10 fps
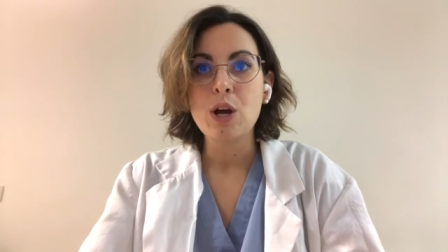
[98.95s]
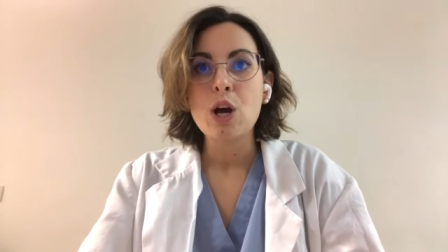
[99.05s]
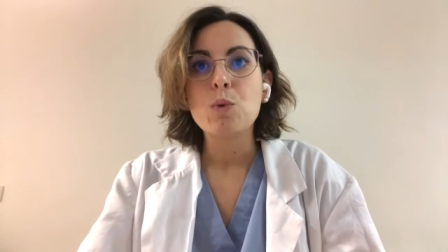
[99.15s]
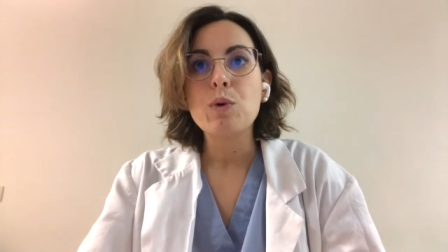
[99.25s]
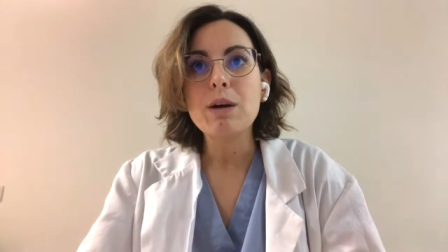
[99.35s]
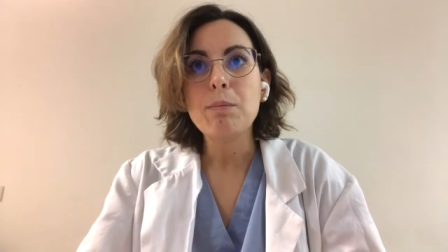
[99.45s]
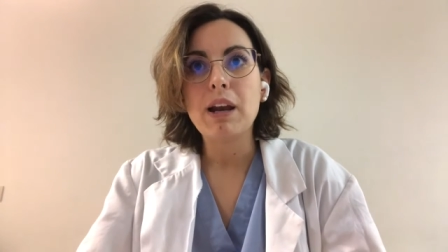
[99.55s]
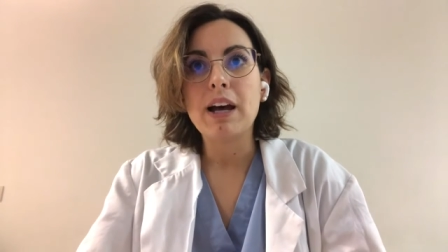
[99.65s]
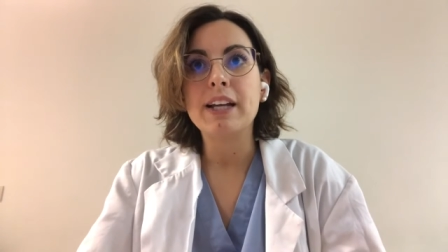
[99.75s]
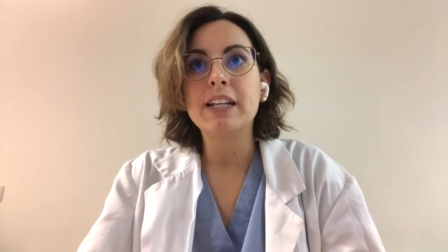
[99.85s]
we
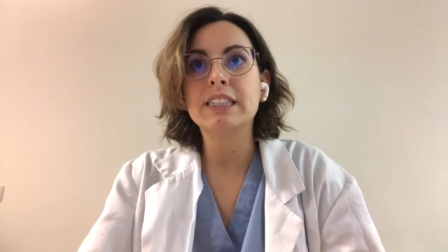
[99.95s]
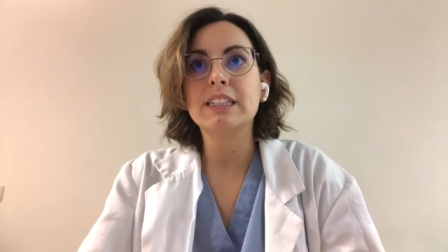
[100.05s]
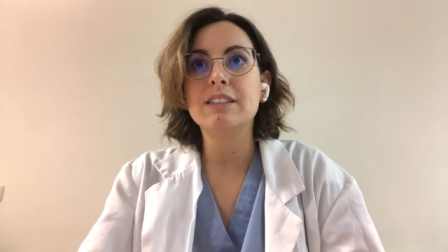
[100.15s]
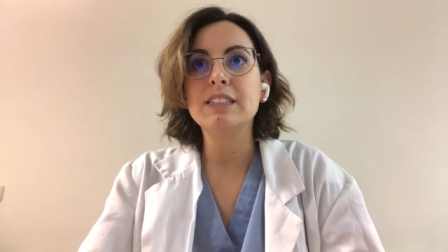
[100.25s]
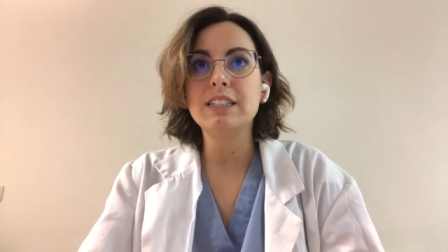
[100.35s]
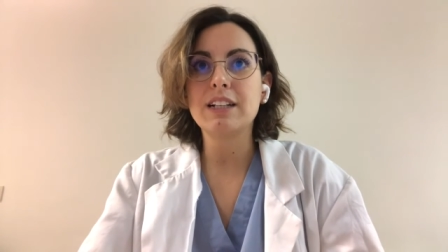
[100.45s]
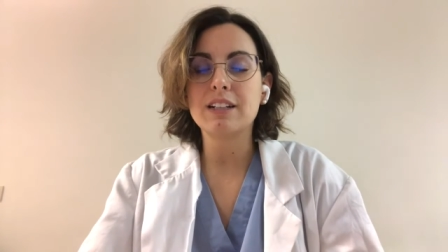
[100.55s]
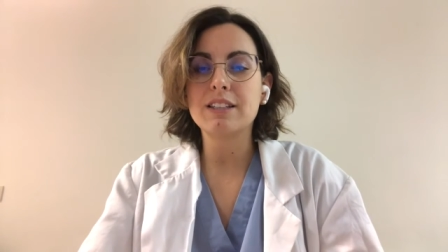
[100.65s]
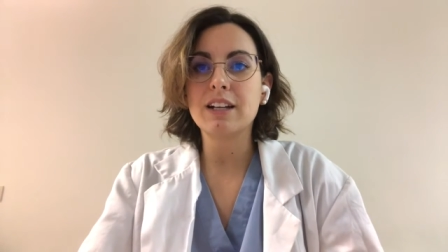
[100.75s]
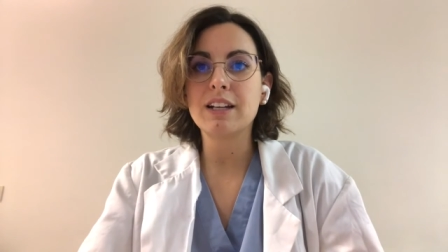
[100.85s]
applied a statistical
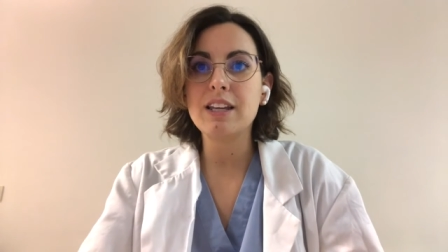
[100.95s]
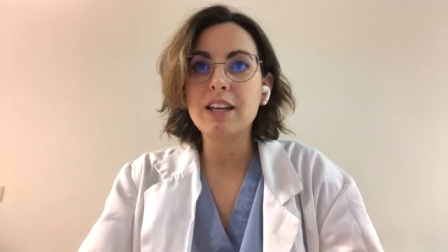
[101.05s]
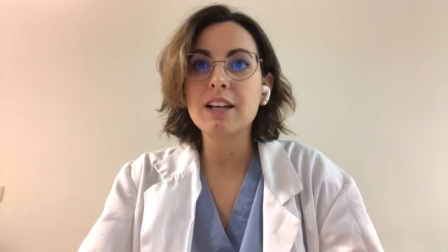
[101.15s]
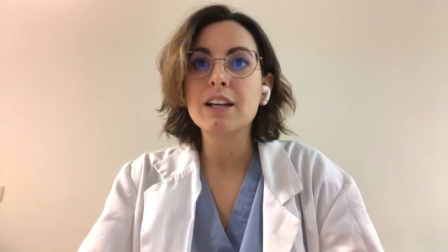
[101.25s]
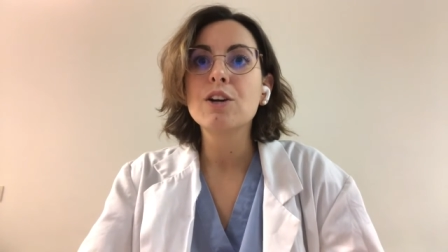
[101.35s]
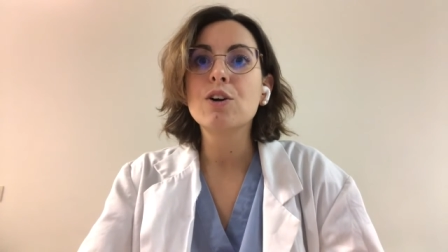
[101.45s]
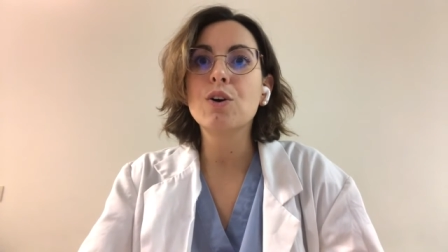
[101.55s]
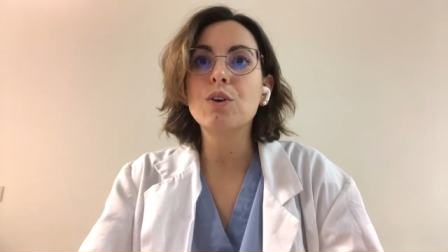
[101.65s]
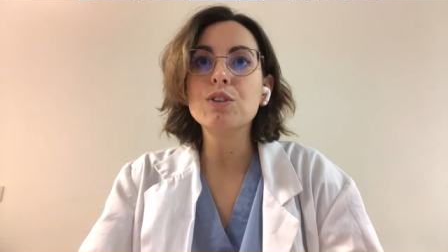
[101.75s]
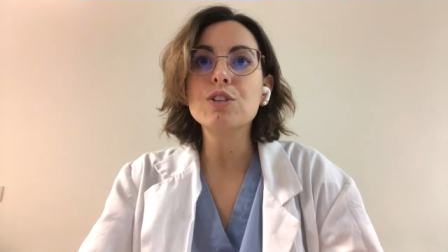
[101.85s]
technique
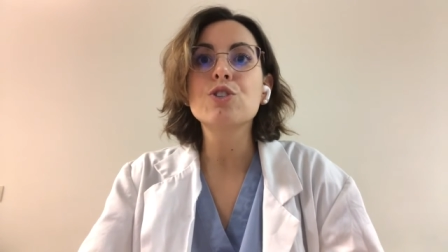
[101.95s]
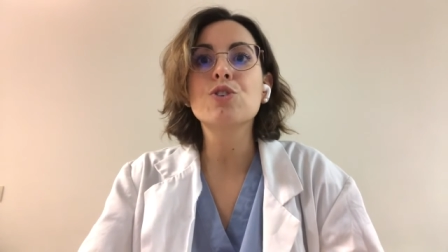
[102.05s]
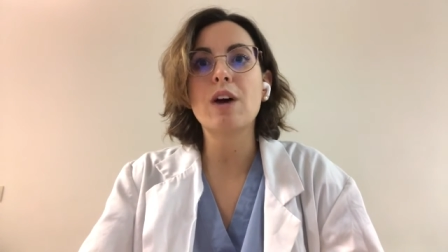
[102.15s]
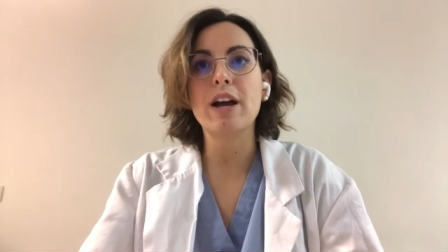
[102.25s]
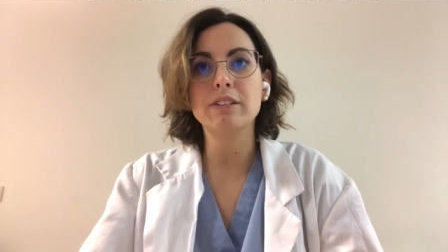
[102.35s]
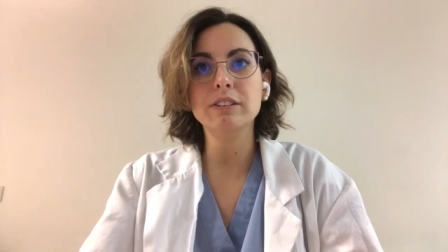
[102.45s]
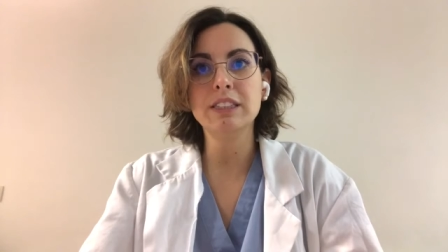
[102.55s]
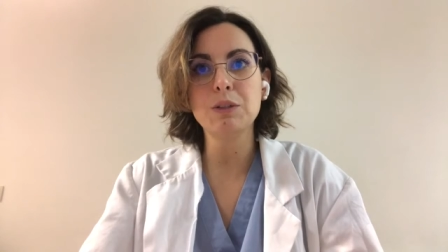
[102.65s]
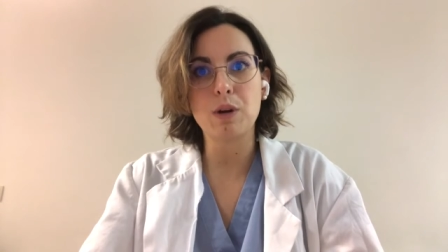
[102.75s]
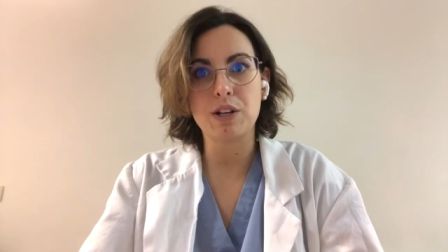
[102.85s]
called trial
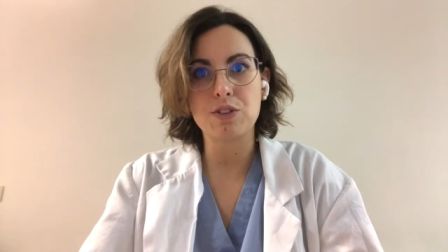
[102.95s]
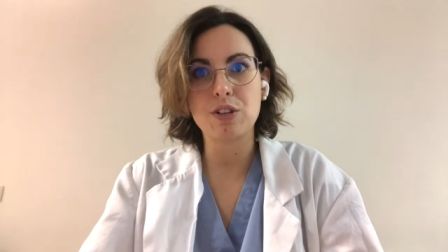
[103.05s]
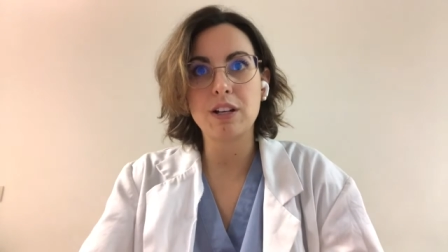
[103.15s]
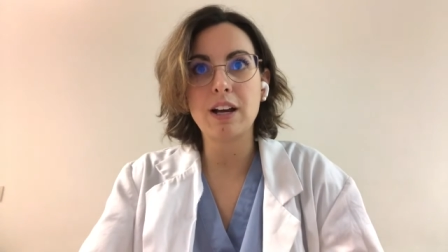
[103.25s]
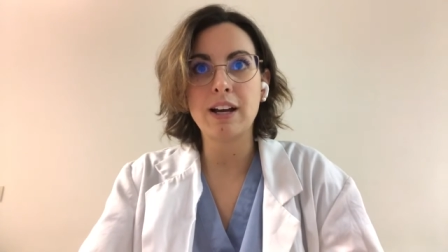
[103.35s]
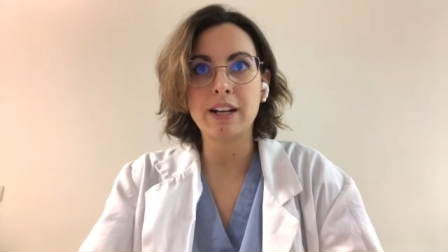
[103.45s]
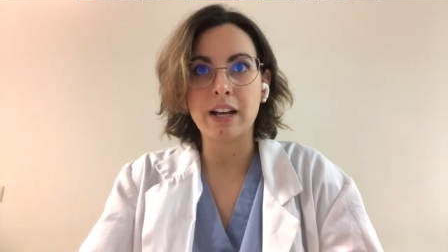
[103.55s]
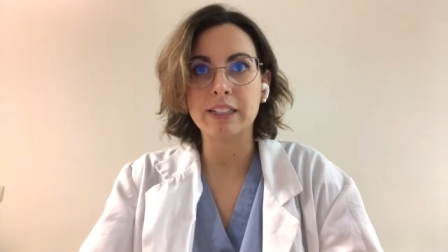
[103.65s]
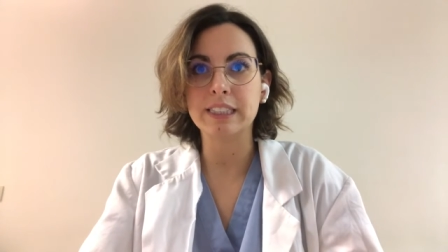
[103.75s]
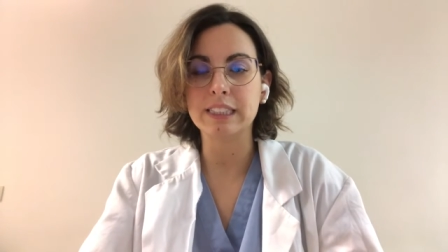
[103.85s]
sequential
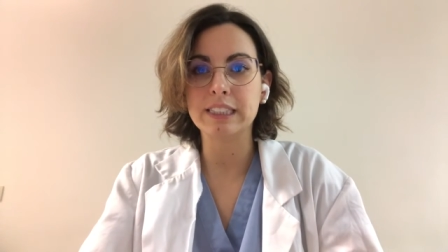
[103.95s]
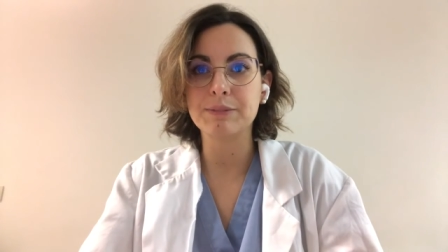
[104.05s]
analysis.